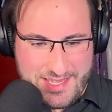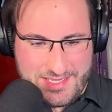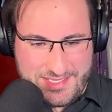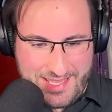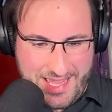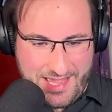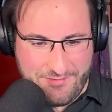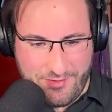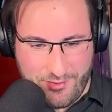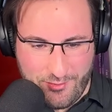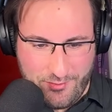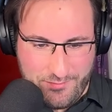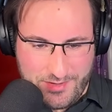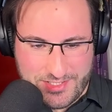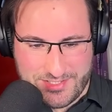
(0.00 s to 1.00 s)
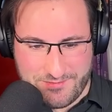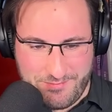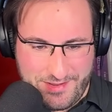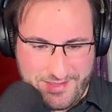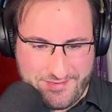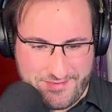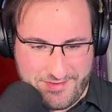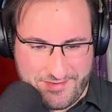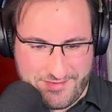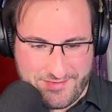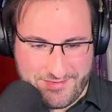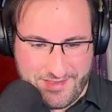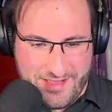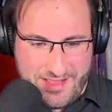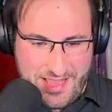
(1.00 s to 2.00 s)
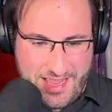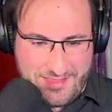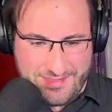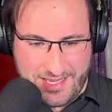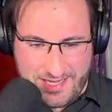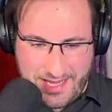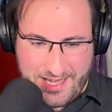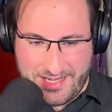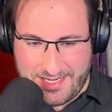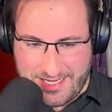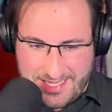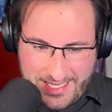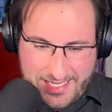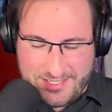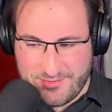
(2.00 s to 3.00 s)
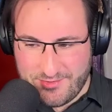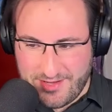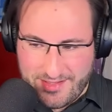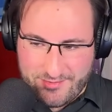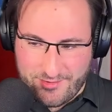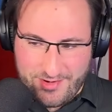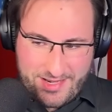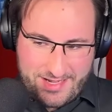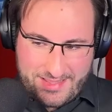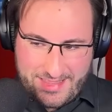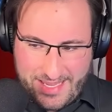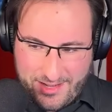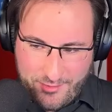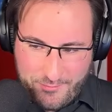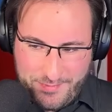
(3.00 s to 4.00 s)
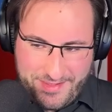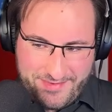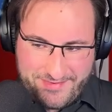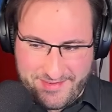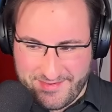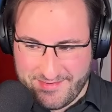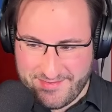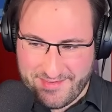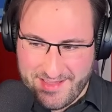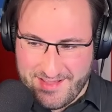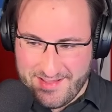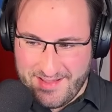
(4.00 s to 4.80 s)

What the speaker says: you have a whole bunch of pieces and they kind of click together like Lego pieces.